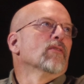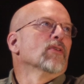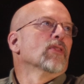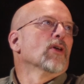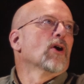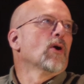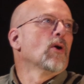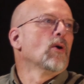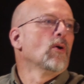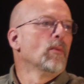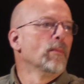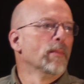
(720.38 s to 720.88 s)
over
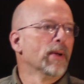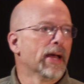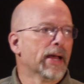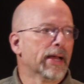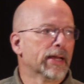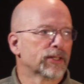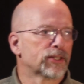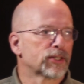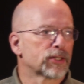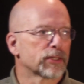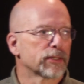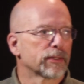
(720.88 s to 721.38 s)
the whole
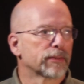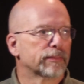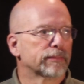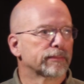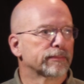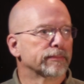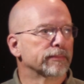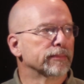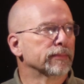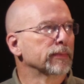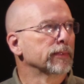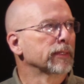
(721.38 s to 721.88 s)
mess,
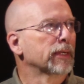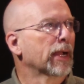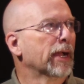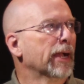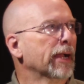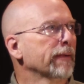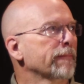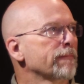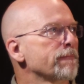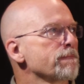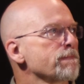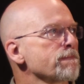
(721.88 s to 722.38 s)

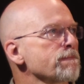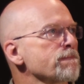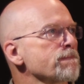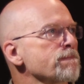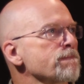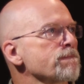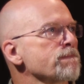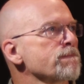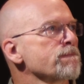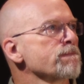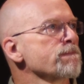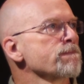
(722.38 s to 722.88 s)
okay?
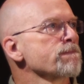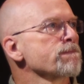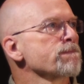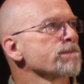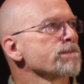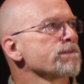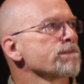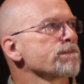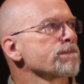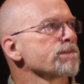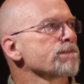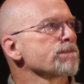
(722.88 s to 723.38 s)

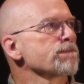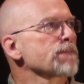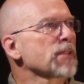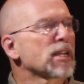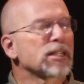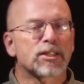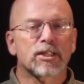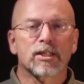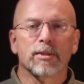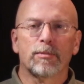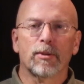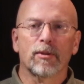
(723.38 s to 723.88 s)

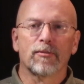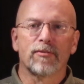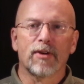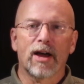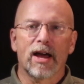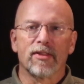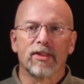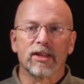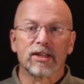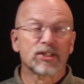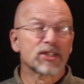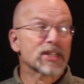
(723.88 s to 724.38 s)
Let's
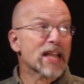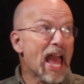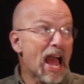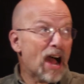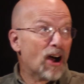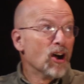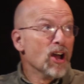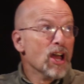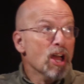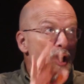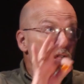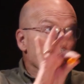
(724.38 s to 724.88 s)
simplify this.
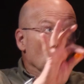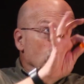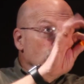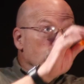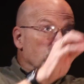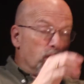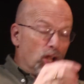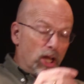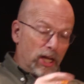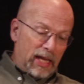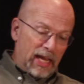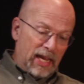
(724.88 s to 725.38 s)
Now,
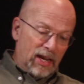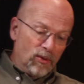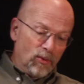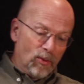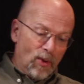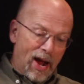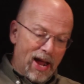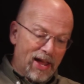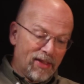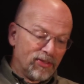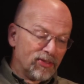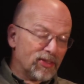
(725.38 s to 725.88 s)
looking
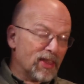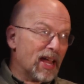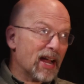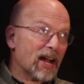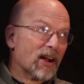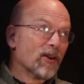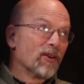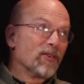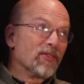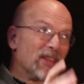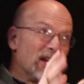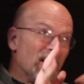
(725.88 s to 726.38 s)
right
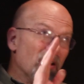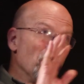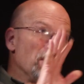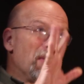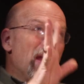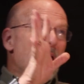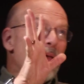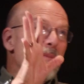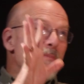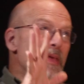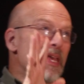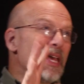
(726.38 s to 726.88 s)
there, there
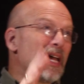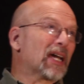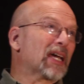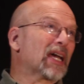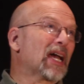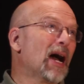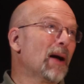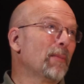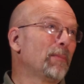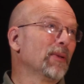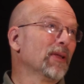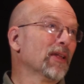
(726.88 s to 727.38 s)
may be a
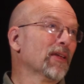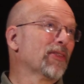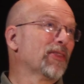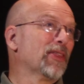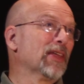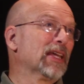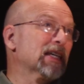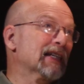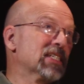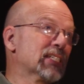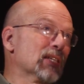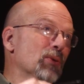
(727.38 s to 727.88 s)
couple of
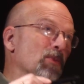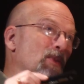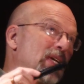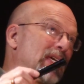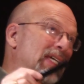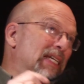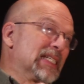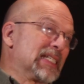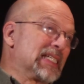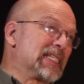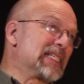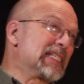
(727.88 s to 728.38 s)
things that we
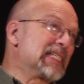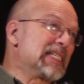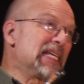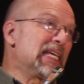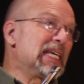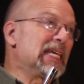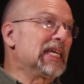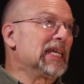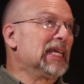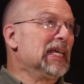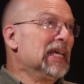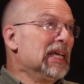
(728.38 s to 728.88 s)
can
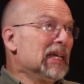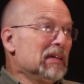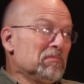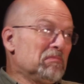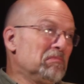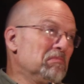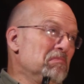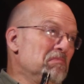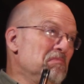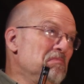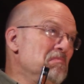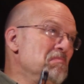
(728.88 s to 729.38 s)
see,
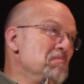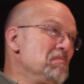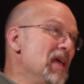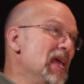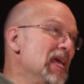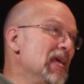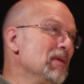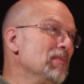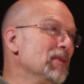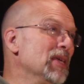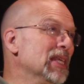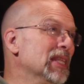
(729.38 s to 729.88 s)

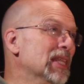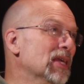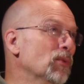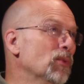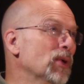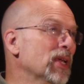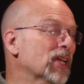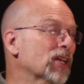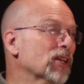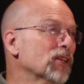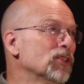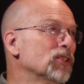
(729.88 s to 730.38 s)
maybe that
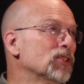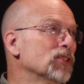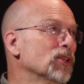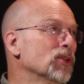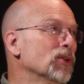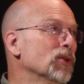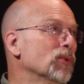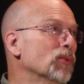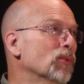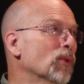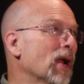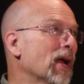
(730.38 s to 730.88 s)
we could
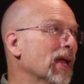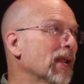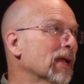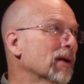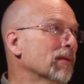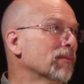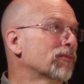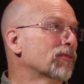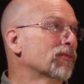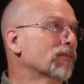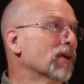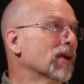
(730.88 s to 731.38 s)
do right
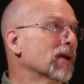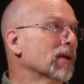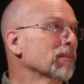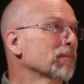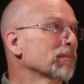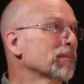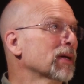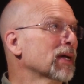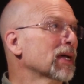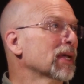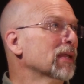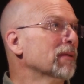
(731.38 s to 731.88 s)
up
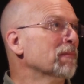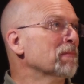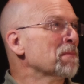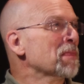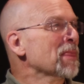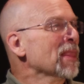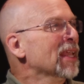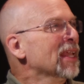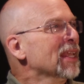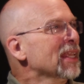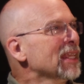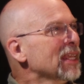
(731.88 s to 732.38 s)
front, but
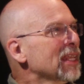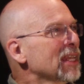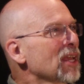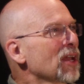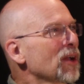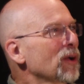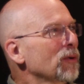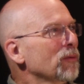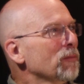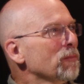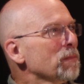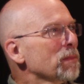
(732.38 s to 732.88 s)
you
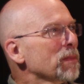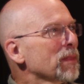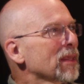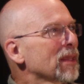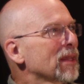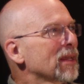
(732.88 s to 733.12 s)
know,